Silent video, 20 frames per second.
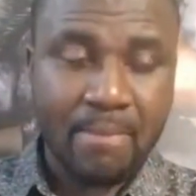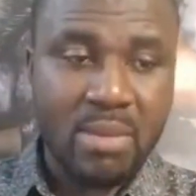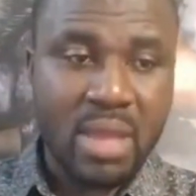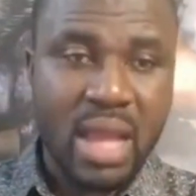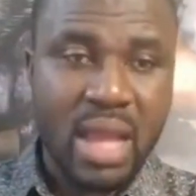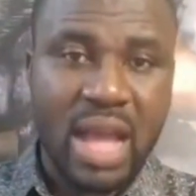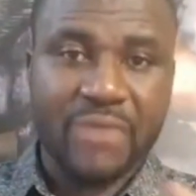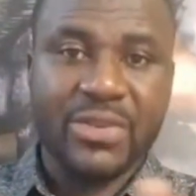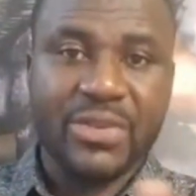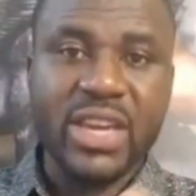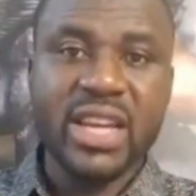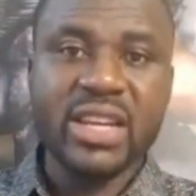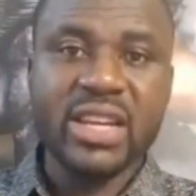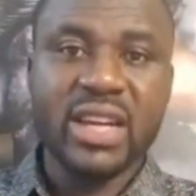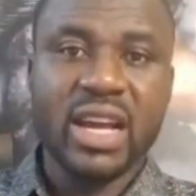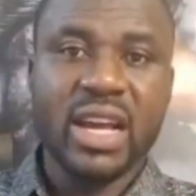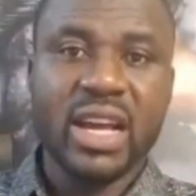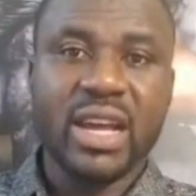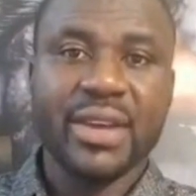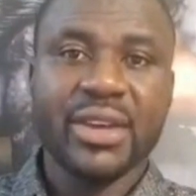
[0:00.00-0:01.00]
I
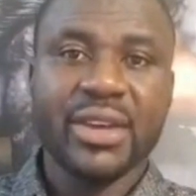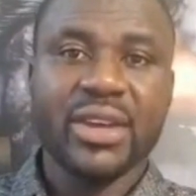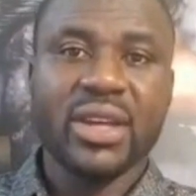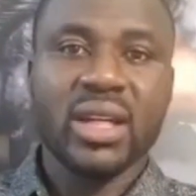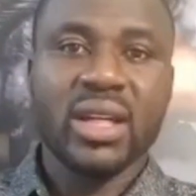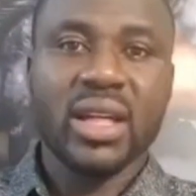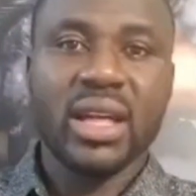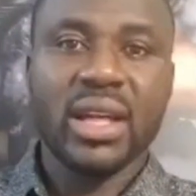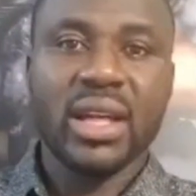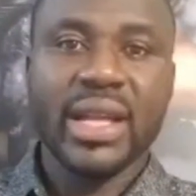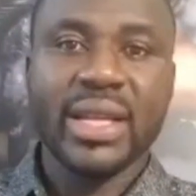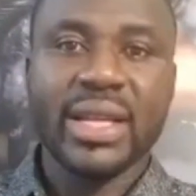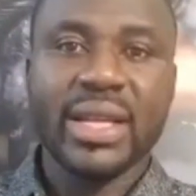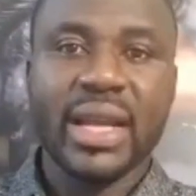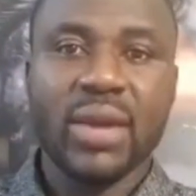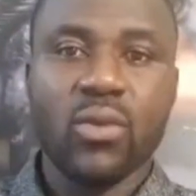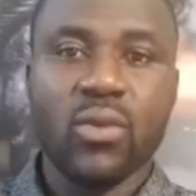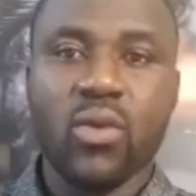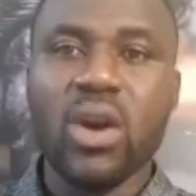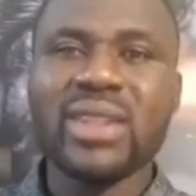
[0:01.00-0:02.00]
think
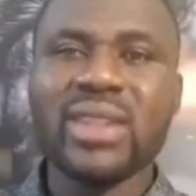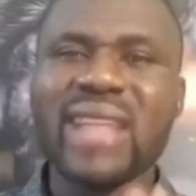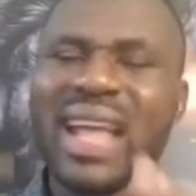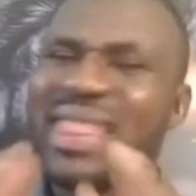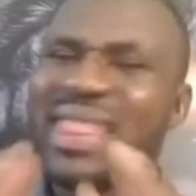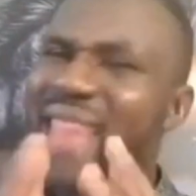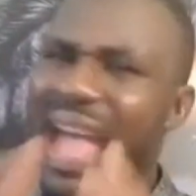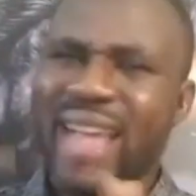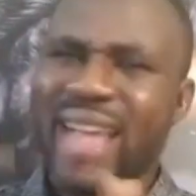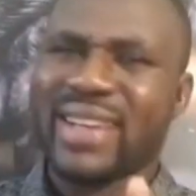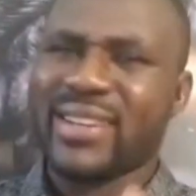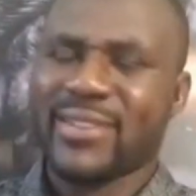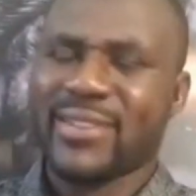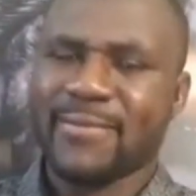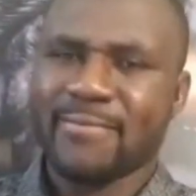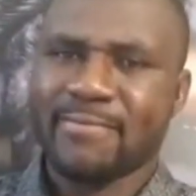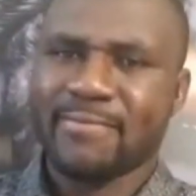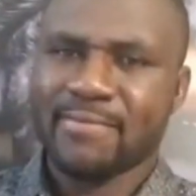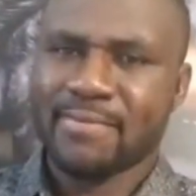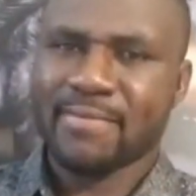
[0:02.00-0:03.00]
what I like
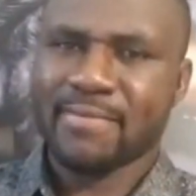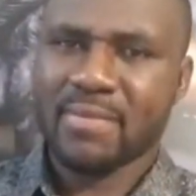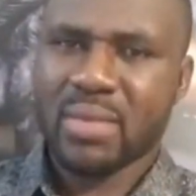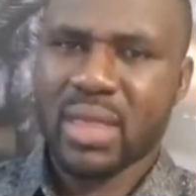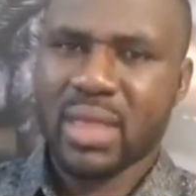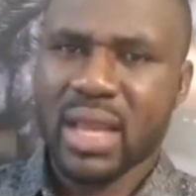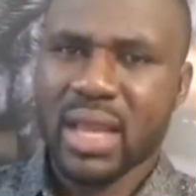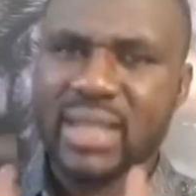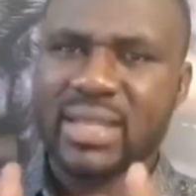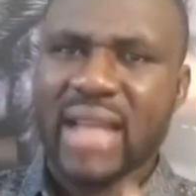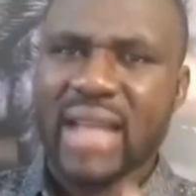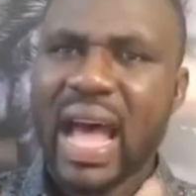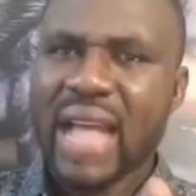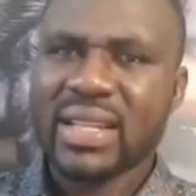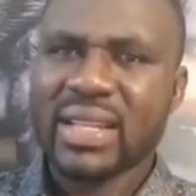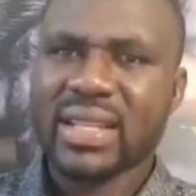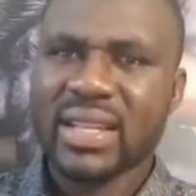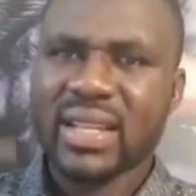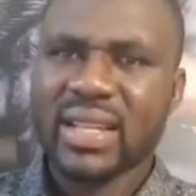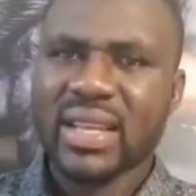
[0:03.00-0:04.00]
is
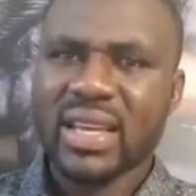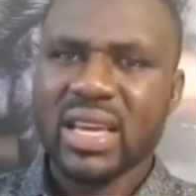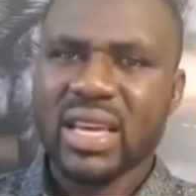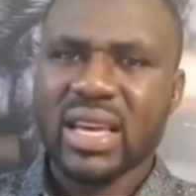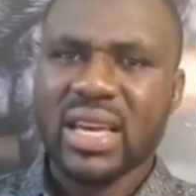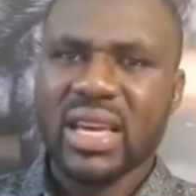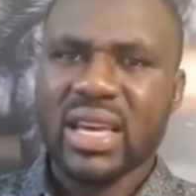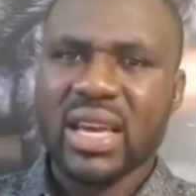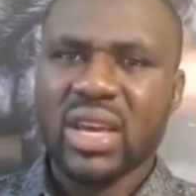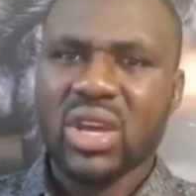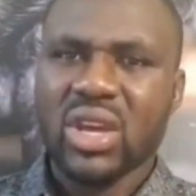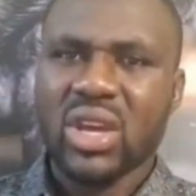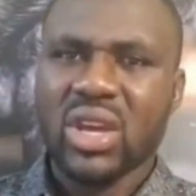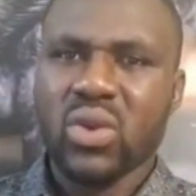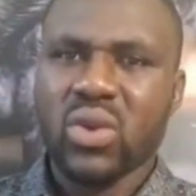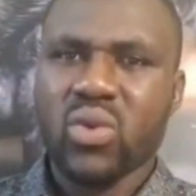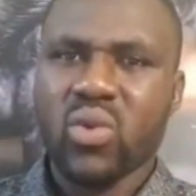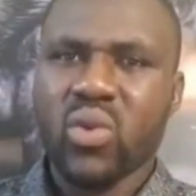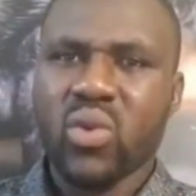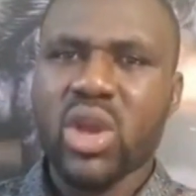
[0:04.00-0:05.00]
that
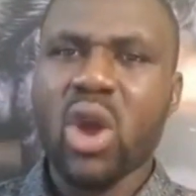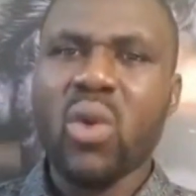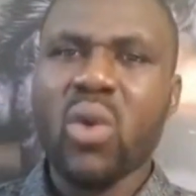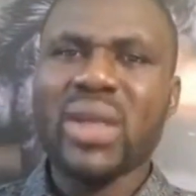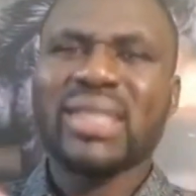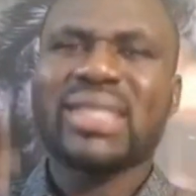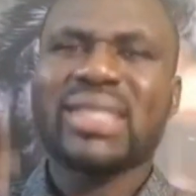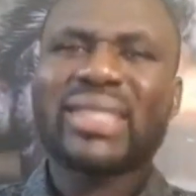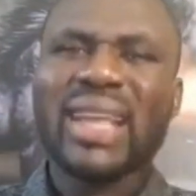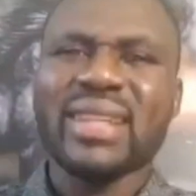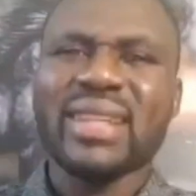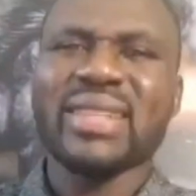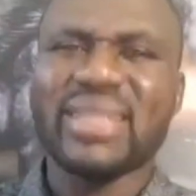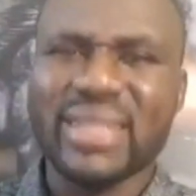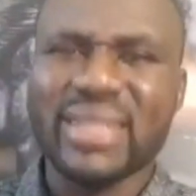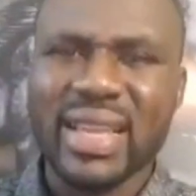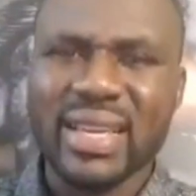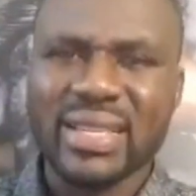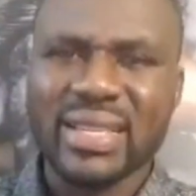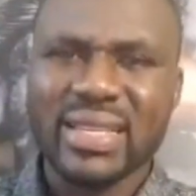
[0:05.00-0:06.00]
we always say these
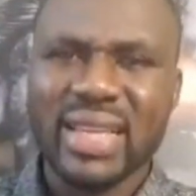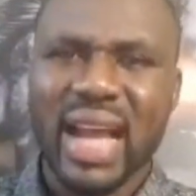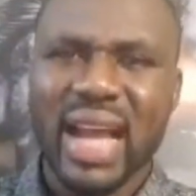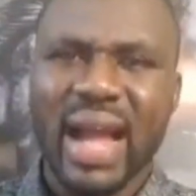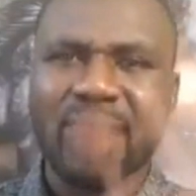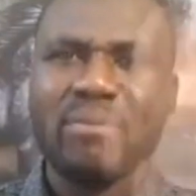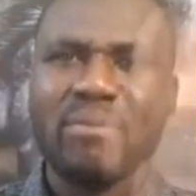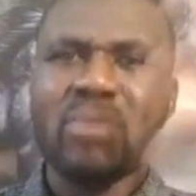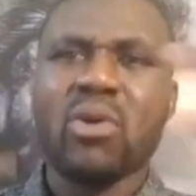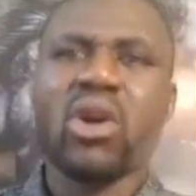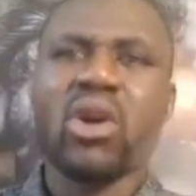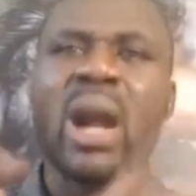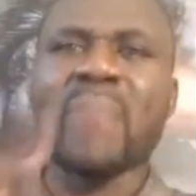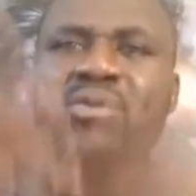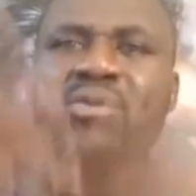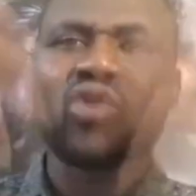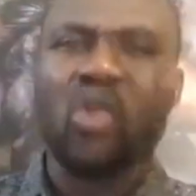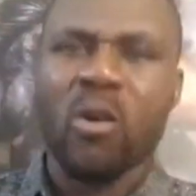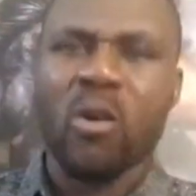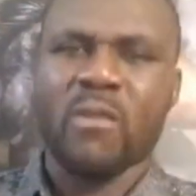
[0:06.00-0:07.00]
things and people
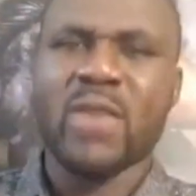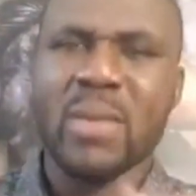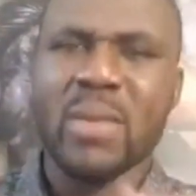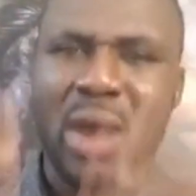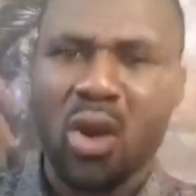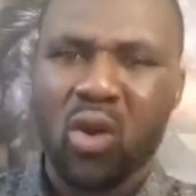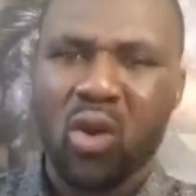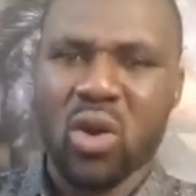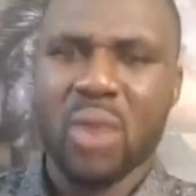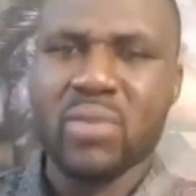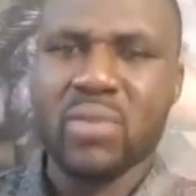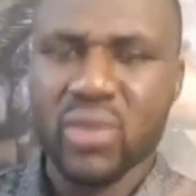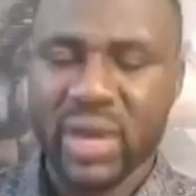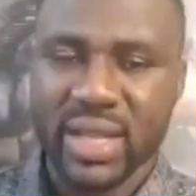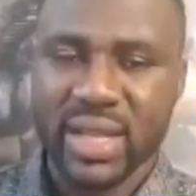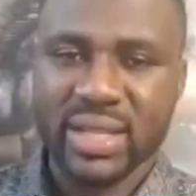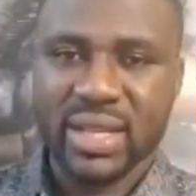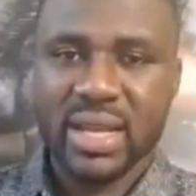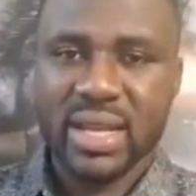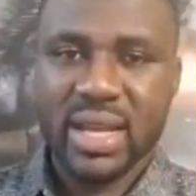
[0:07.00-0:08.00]
come to confirm and
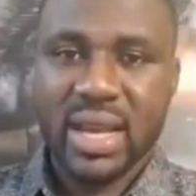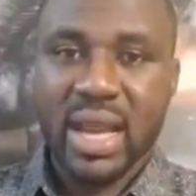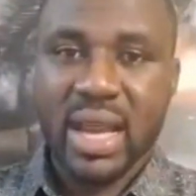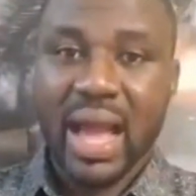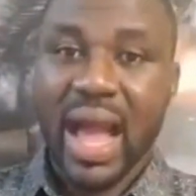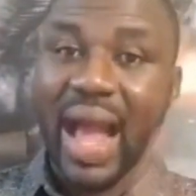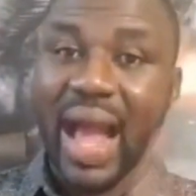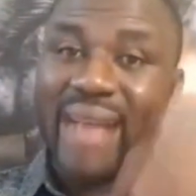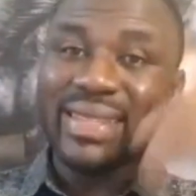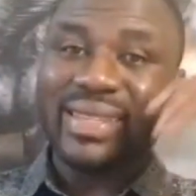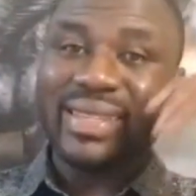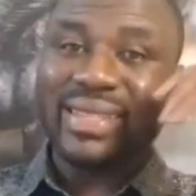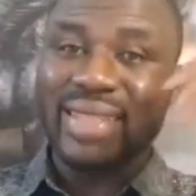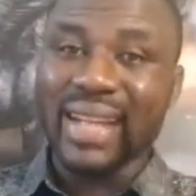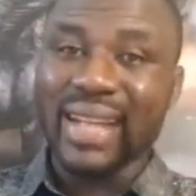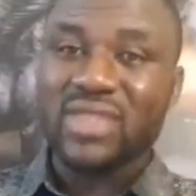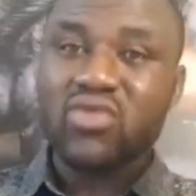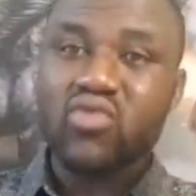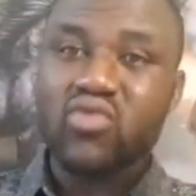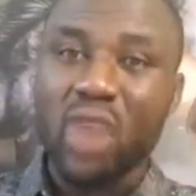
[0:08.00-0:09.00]
corroborate. I
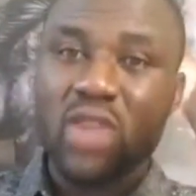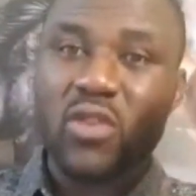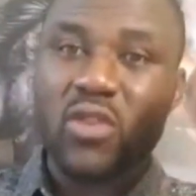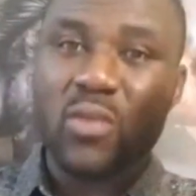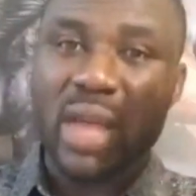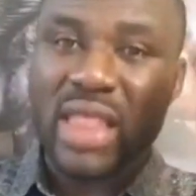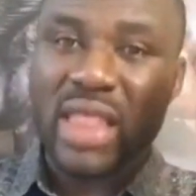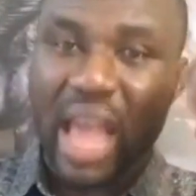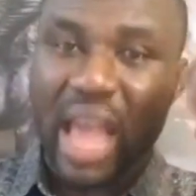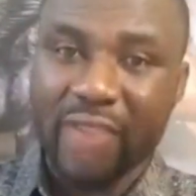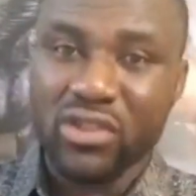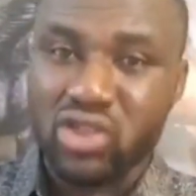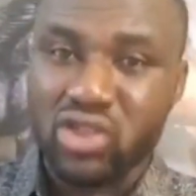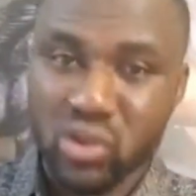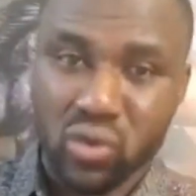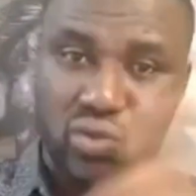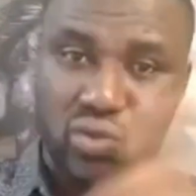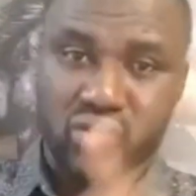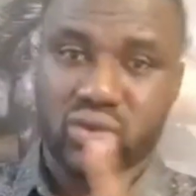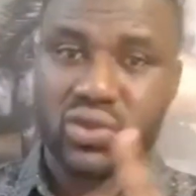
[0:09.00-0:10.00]
said in one of my live
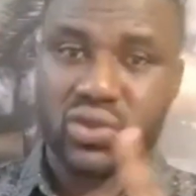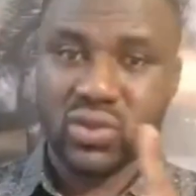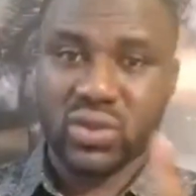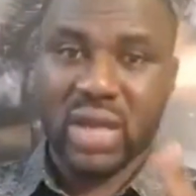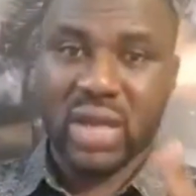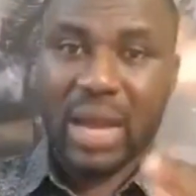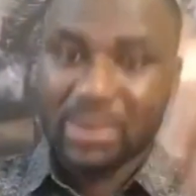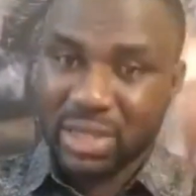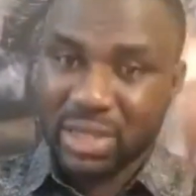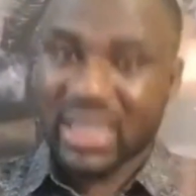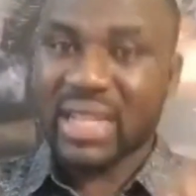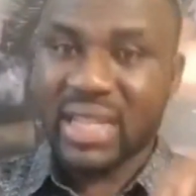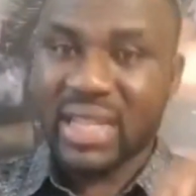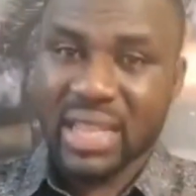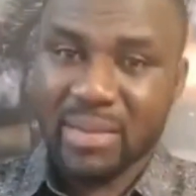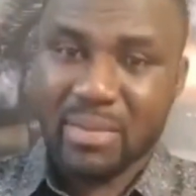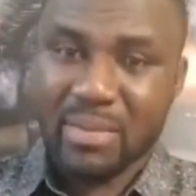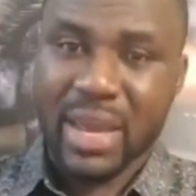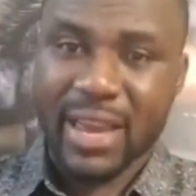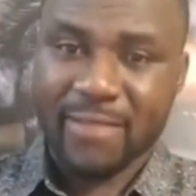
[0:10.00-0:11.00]
shows, I'm still in
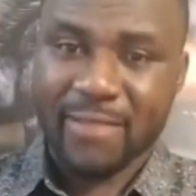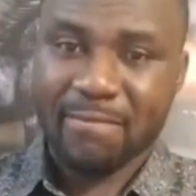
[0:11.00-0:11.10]
Limbe,